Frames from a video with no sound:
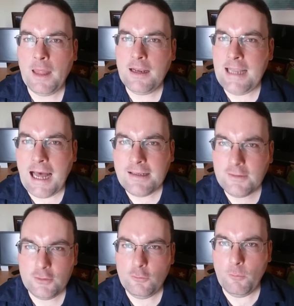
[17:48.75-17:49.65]
not
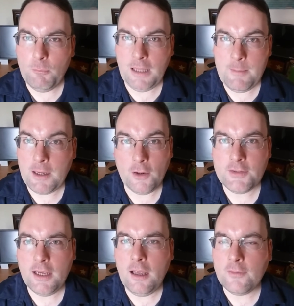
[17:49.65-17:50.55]
to blaming
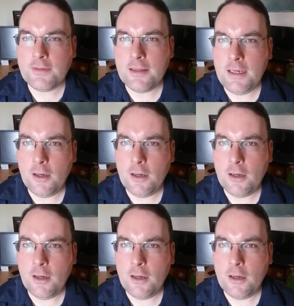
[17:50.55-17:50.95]
ourselves.